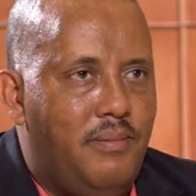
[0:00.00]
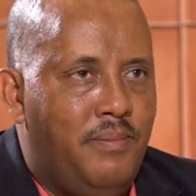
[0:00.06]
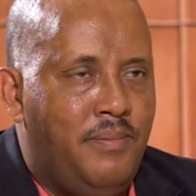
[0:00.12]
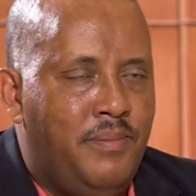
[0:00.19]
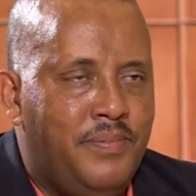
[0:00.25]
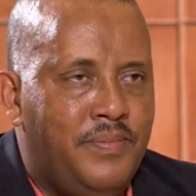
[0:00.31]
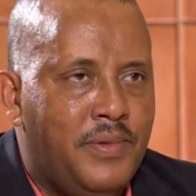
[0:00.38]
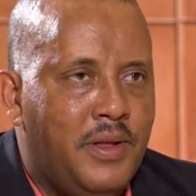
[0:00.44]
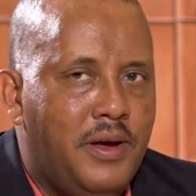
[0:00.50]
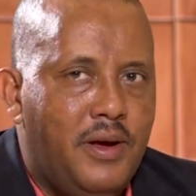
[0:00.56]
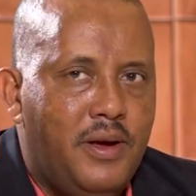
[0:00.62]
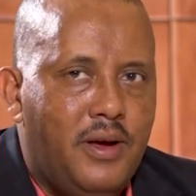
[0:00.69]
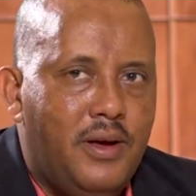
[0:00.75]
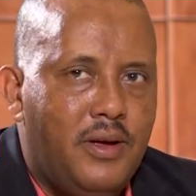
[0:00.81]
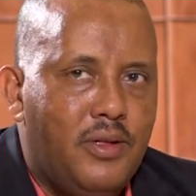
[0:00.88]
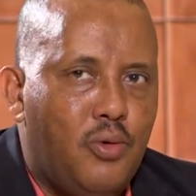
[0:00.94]

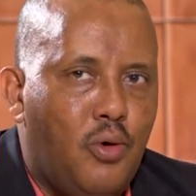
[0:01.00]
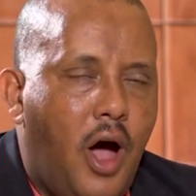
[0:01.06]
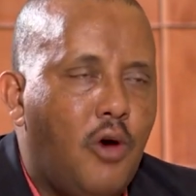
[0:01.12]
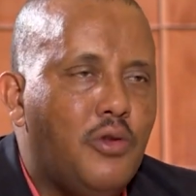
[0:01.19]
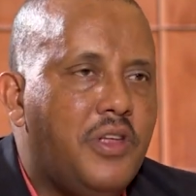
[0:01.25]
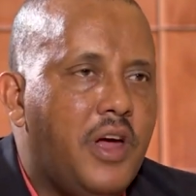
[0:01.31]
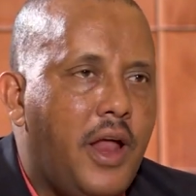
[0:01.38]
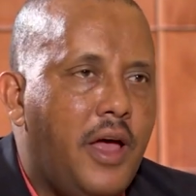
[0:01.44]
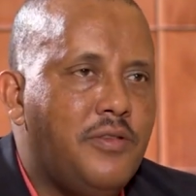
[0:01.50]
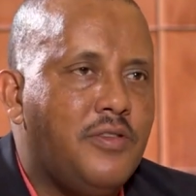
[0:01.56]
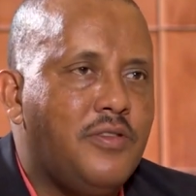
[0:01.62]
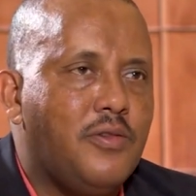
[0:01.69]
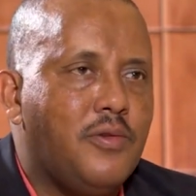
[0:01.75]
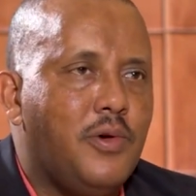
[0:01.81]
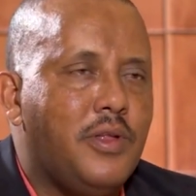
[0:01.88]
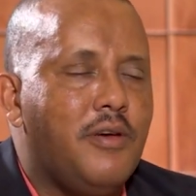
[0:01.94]
to
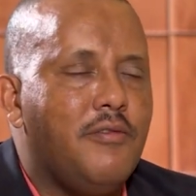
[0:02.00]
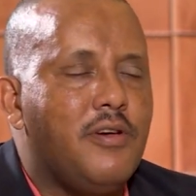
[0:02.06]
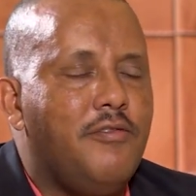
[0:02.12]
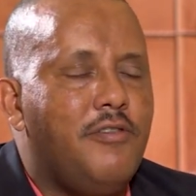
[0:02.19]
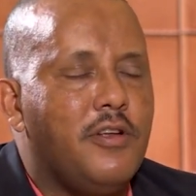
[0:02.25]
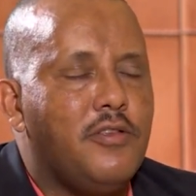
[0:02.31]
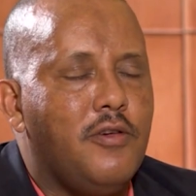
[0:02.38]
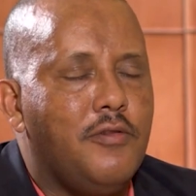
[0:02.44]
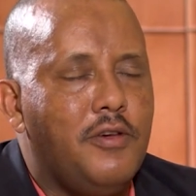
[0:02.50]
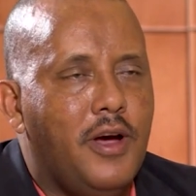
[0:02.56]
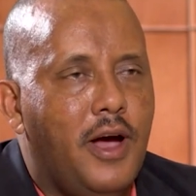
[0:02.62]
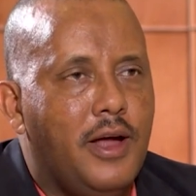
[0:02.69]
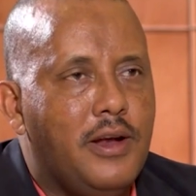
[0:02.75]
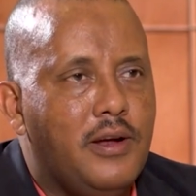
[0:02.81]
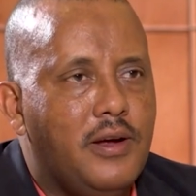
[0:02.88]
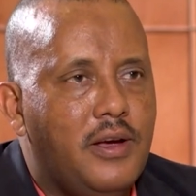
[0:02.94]
countenance whatever efforts of
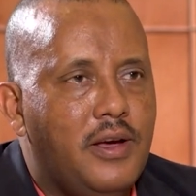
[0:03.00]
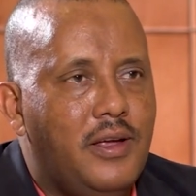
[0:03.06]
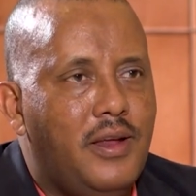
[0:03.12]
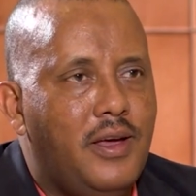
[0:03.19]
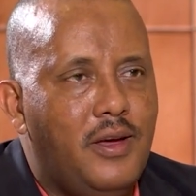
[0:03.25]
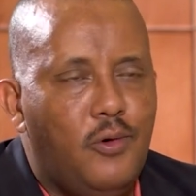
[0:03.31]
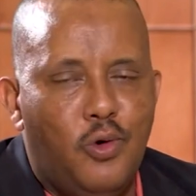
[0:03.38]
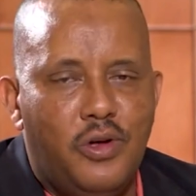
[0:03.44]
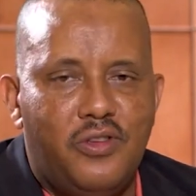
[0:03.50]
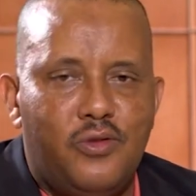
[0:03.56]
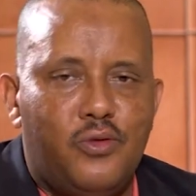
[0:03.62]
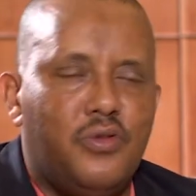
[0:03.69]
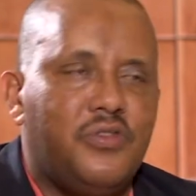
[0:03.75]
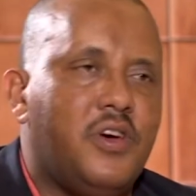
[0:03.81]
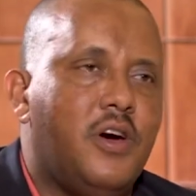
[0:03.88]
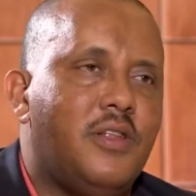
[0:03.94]
IGAD. He, he wants
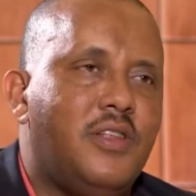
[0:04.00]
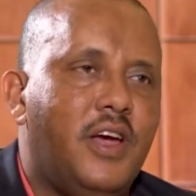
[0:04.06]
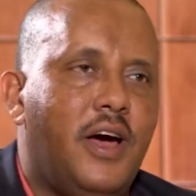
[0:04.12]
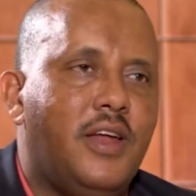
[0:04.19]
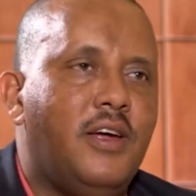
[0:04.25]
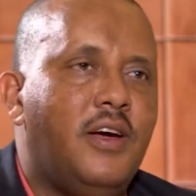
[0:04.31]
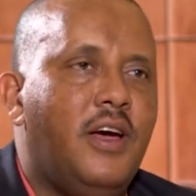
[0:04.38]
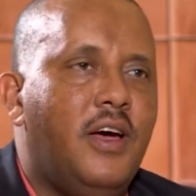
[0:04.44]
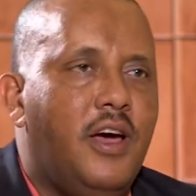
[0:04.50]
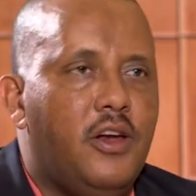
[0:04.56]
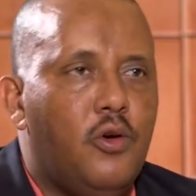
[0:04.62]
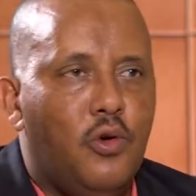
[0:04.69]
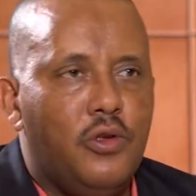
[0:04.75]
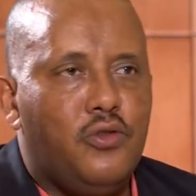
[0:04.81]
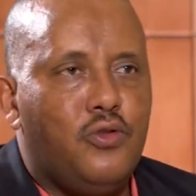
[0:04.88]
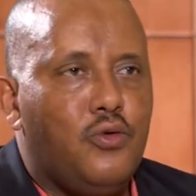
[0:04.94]
to skirt IGAD and he
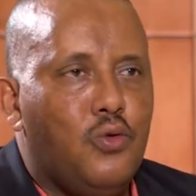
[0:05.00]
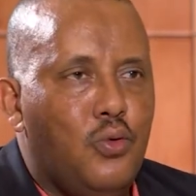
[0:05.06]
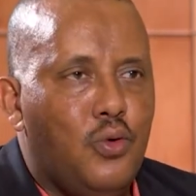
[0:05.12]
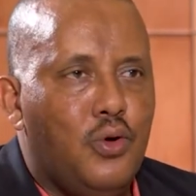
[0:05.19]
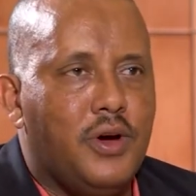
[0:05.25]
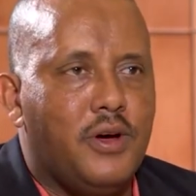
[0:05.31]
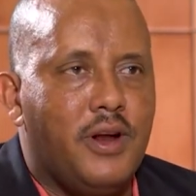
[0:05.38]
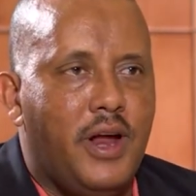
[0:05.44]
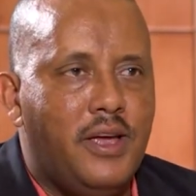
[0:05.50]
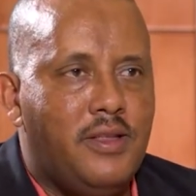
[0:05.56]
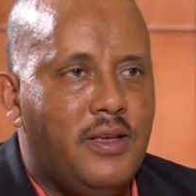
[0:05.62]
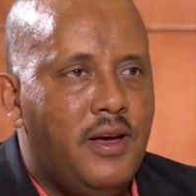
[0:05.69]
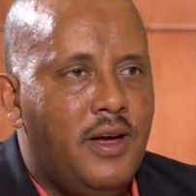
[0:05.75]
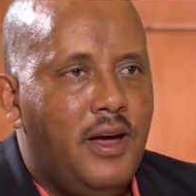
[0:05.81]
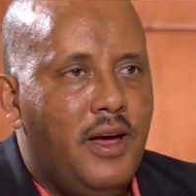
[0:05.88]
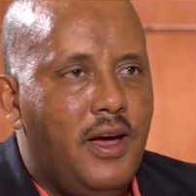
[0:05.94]
wants to
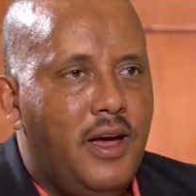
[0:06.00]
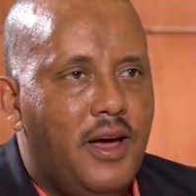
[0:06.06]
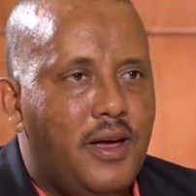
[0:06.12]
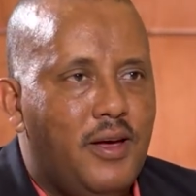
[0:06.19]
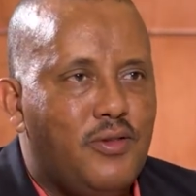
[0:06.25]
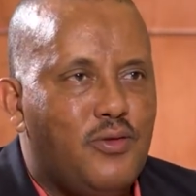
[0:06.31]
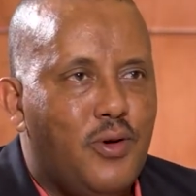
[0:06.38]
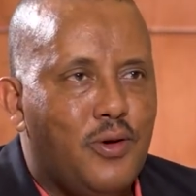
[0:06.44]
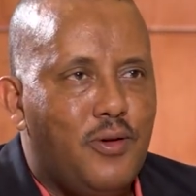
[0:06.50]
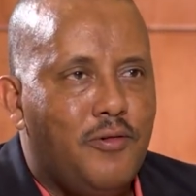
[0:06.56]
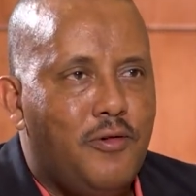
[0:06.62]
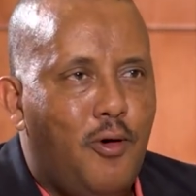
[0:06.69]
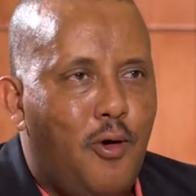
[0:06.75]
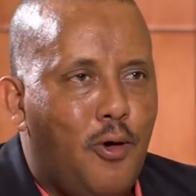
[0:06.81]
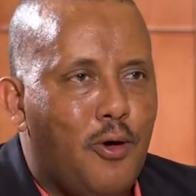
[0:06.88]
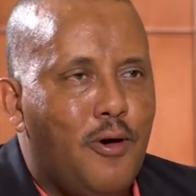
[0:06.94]
create a sort of
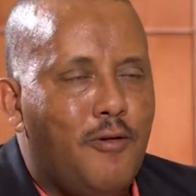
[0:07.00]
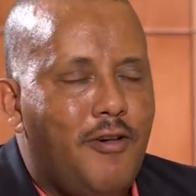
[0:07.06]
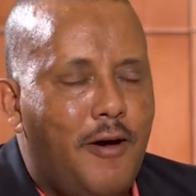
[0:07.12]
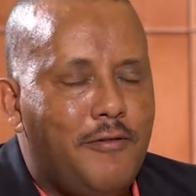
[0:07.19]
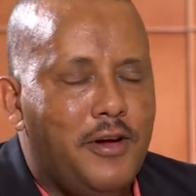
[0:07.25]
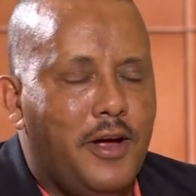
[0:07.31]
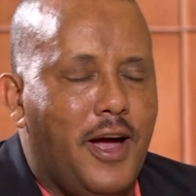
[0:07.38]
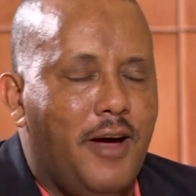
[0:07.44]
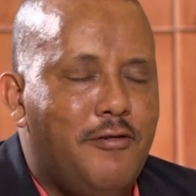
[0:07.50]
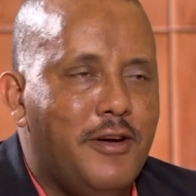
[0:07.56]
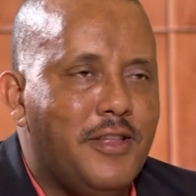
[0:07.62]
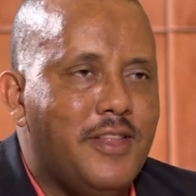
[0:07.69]
a Horn of Africa